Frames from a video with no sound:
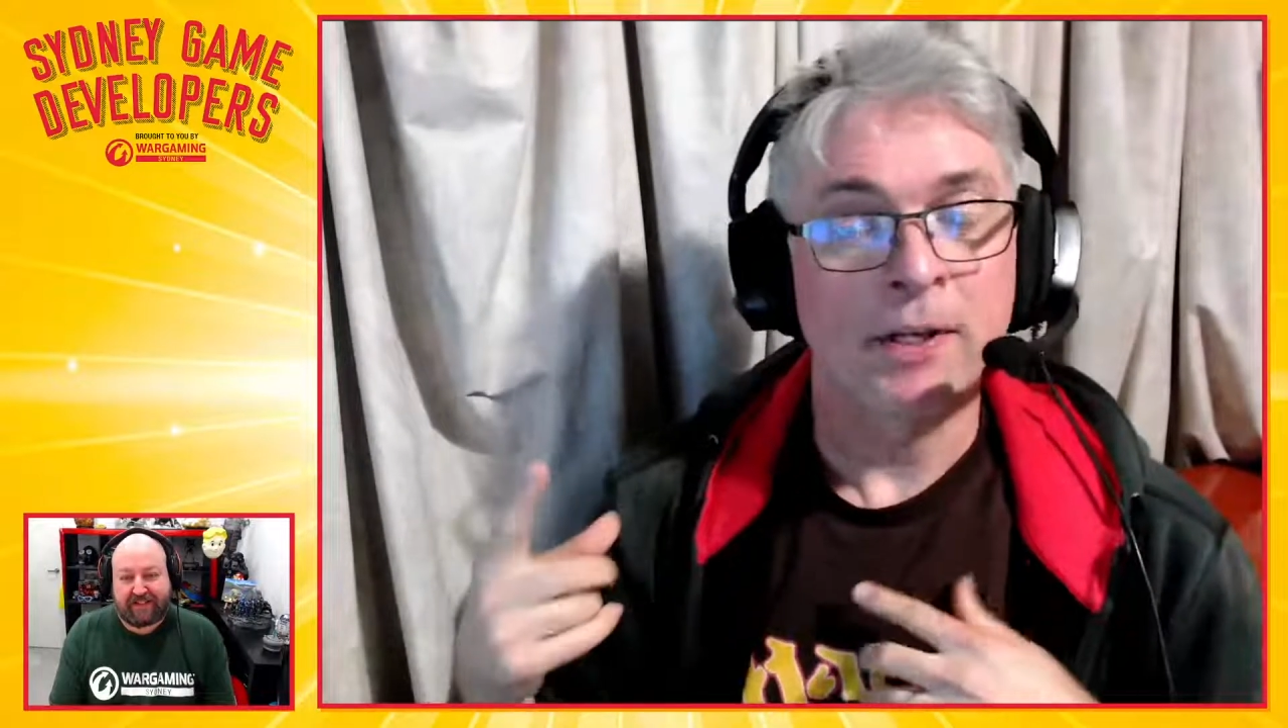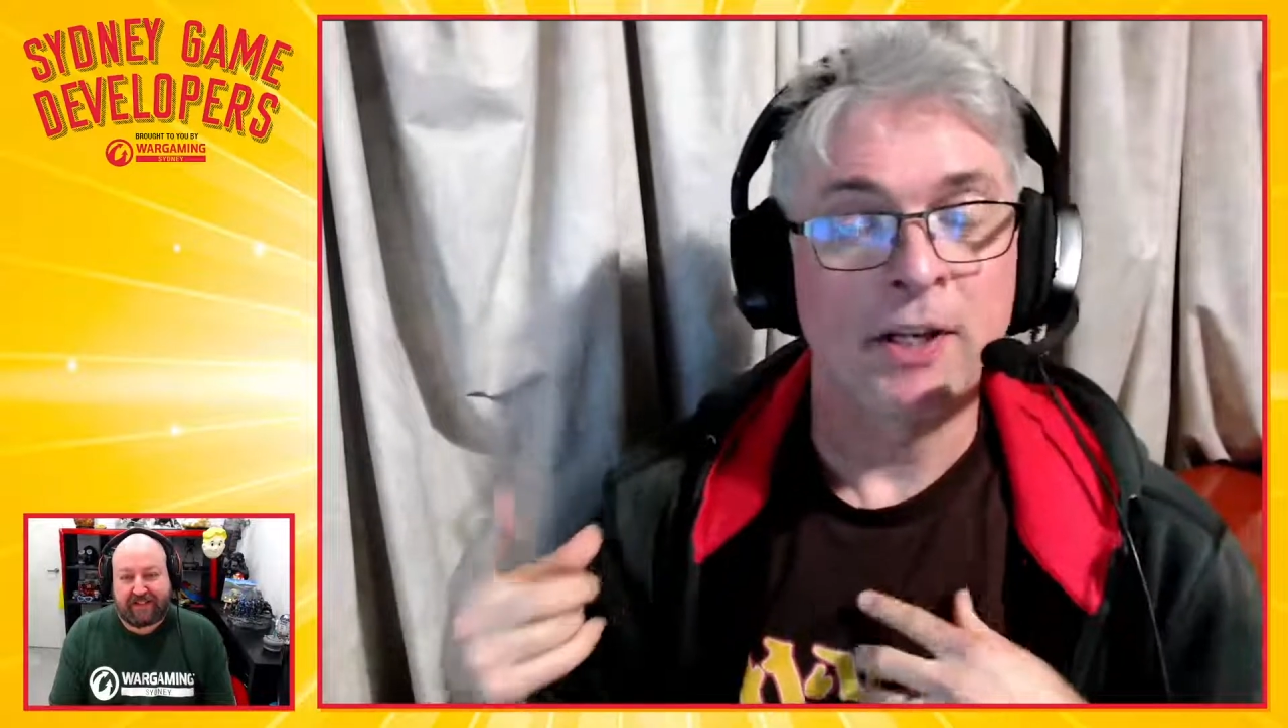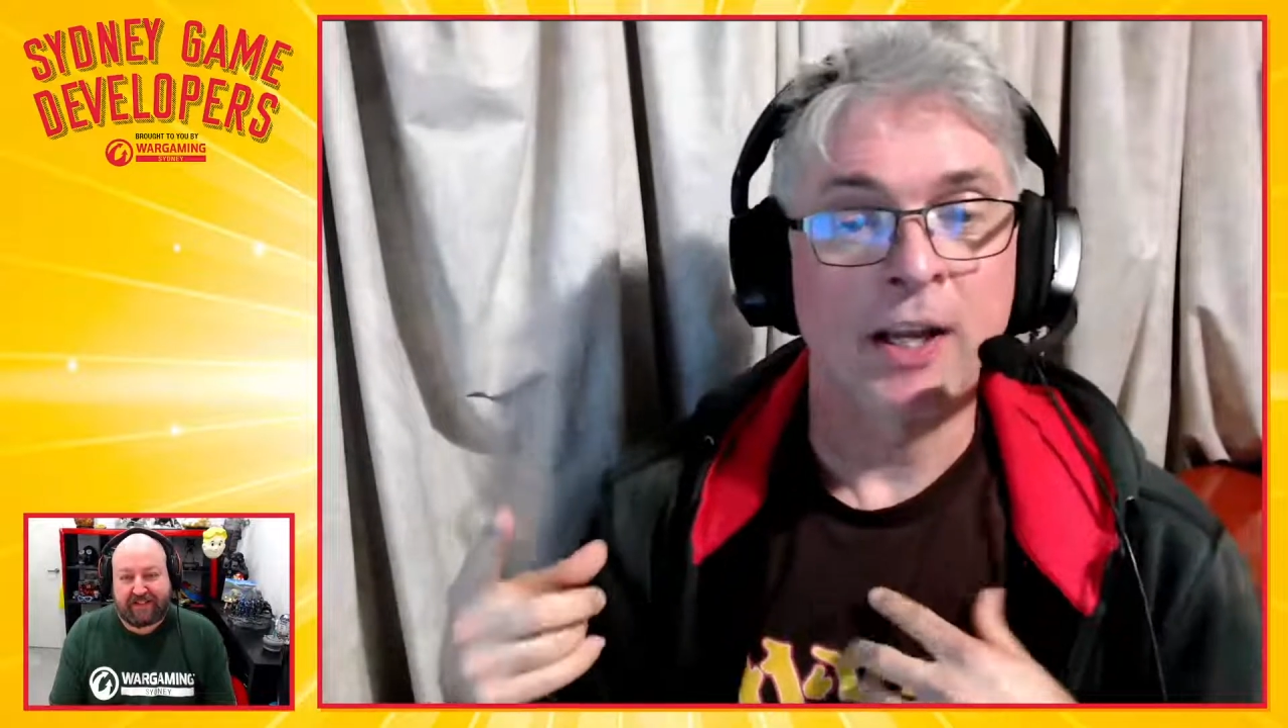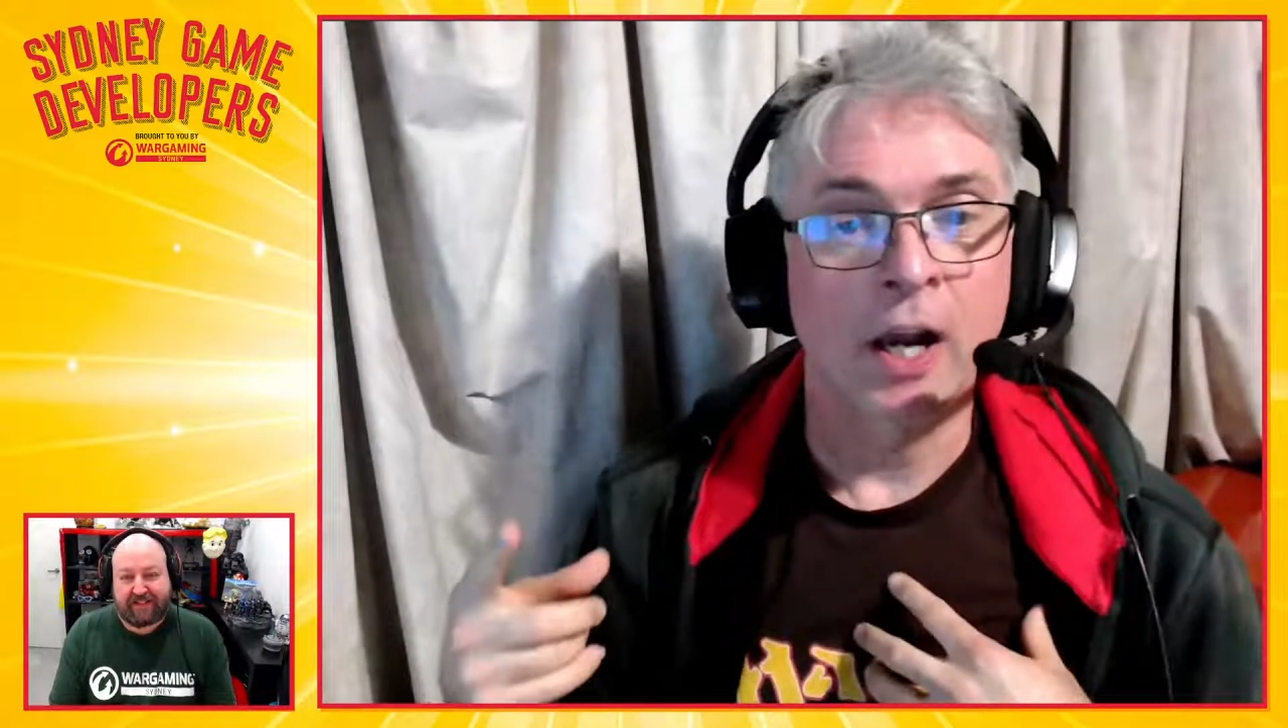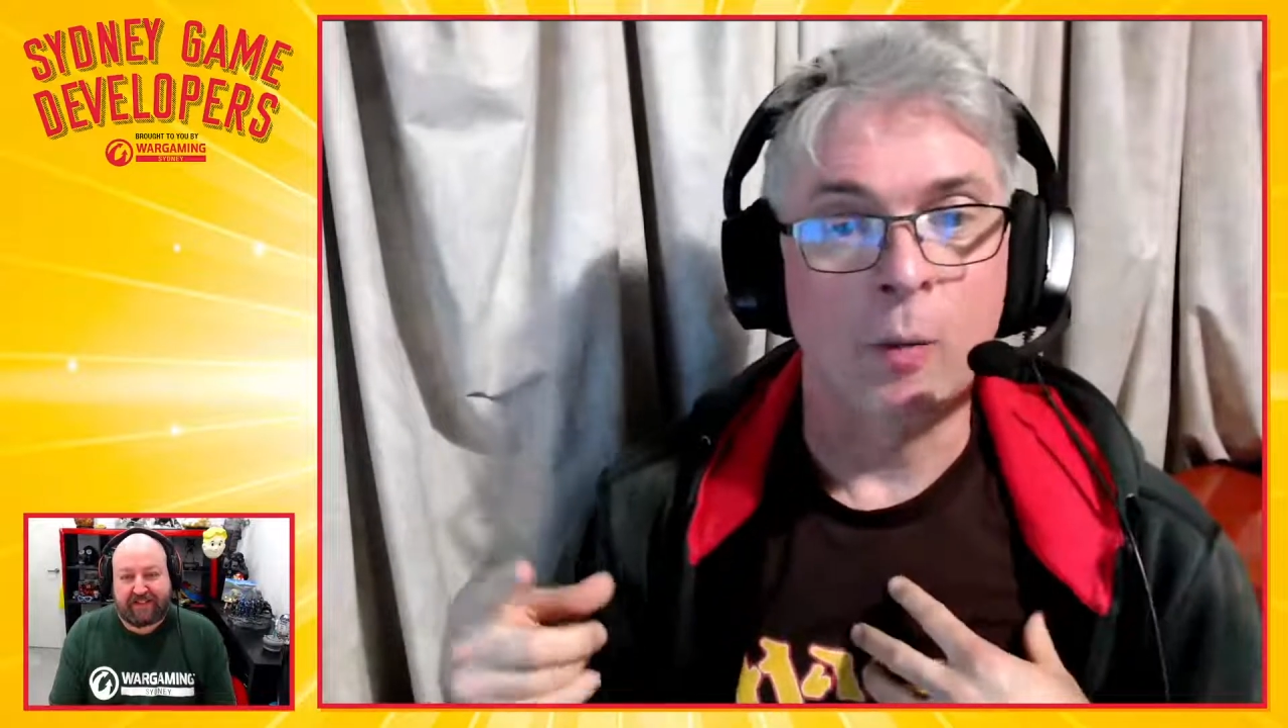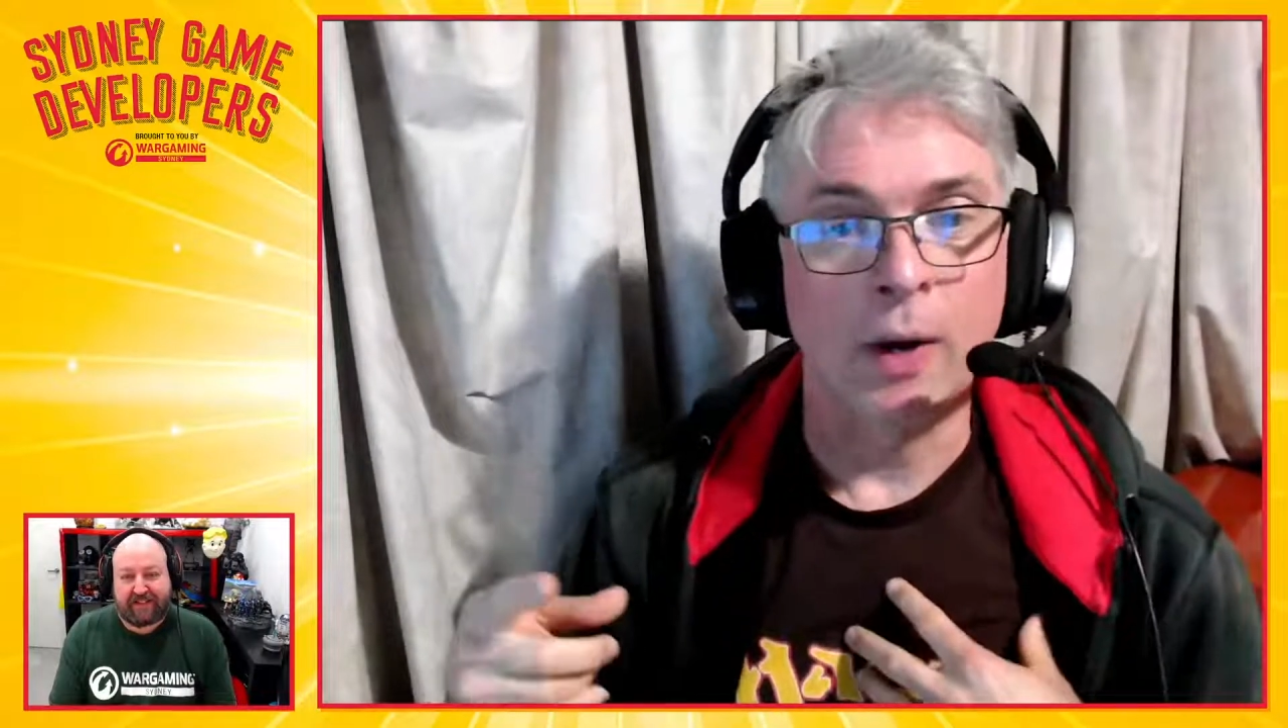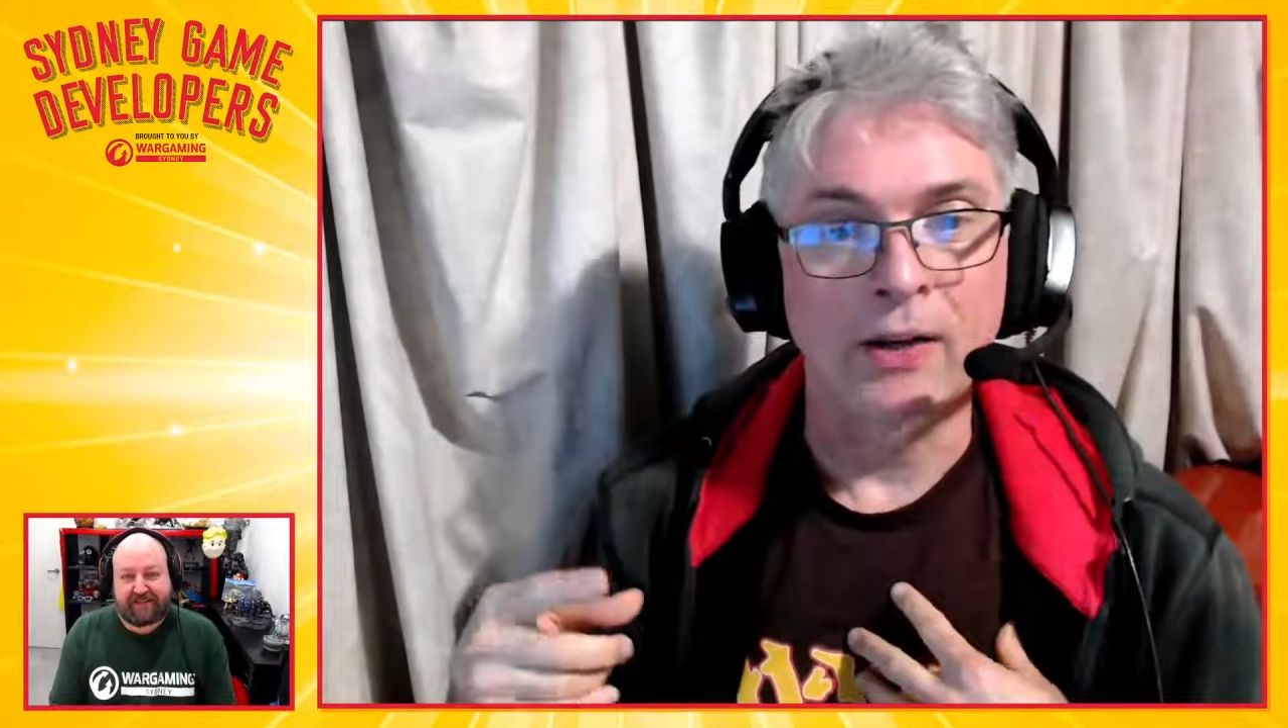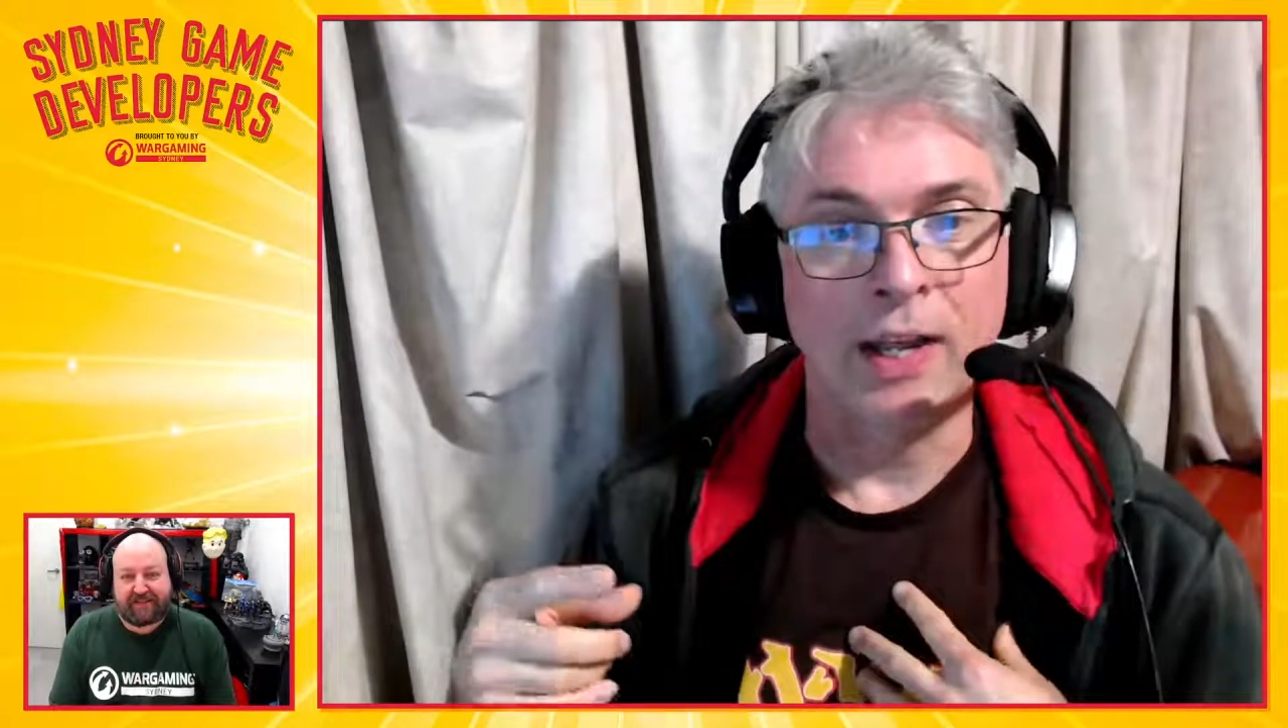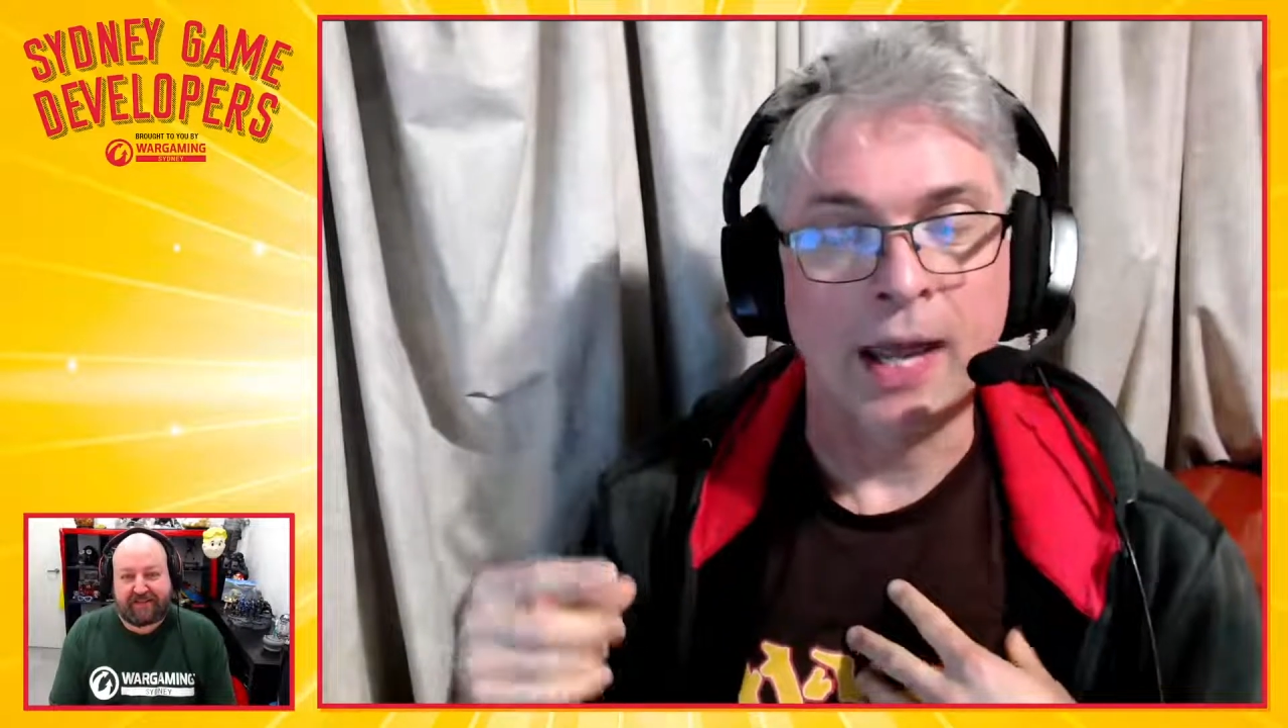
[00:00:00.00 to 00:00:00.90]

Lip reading: particular one